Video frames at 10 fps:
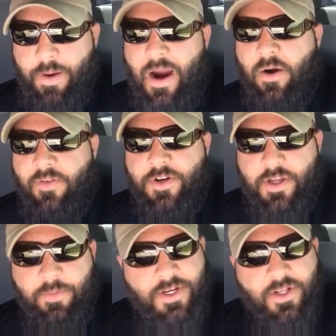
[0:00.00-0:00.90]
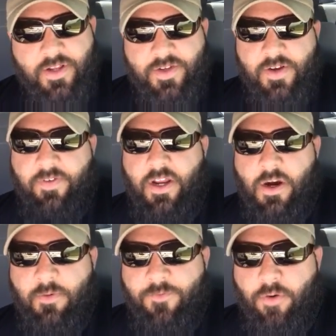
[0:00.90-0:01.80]
powerlifters, I mentioned this in a
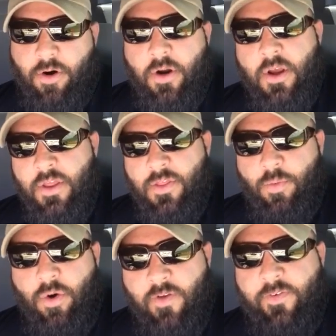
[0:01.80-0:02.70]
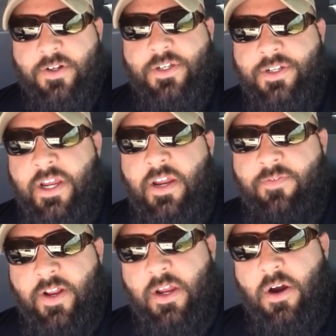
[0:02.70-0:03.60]
video before, the want versus need
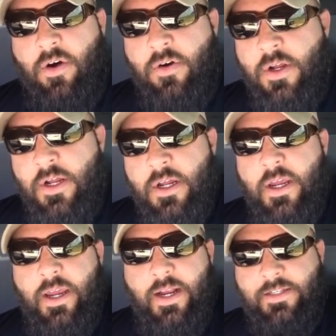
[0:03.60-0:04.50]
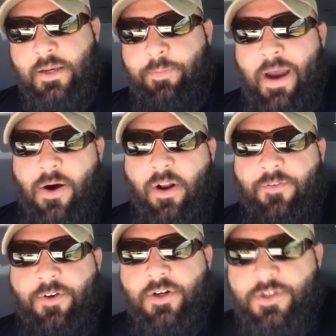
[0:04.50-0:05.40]
video, is that
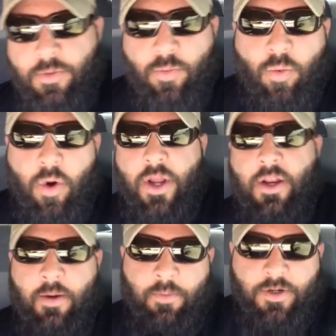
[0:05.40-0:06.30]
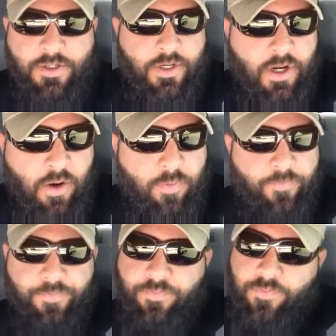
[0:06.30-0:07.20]
powerlifters want numbers. You
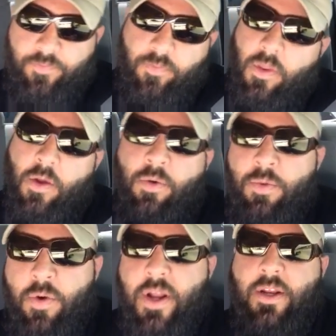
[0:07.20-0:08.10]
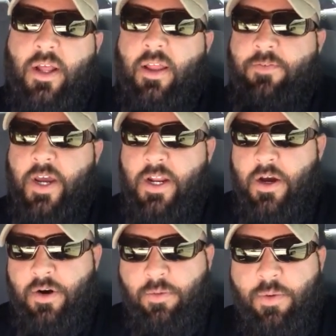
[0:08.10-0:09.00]
know, we want a deadlift
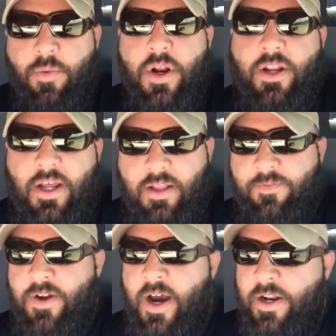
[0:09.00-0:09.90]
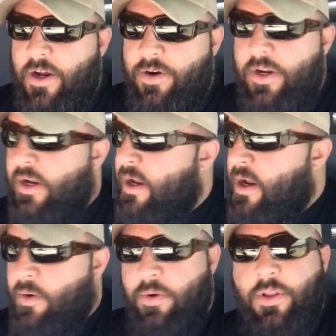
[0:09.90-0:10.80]
800, we want a deadlift 900.
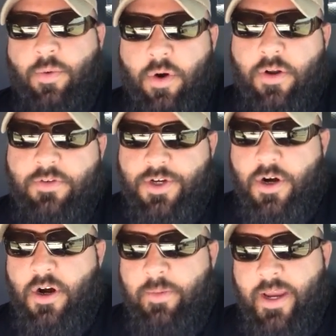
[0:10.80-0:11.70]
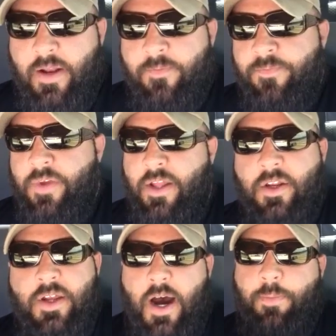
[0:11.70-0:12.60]
Well, in the world of strongman, at the
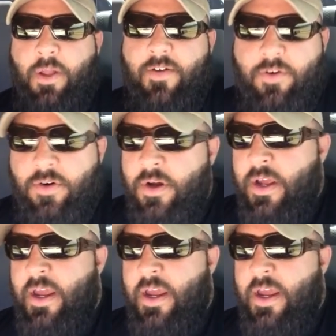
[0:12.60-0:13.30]
top level,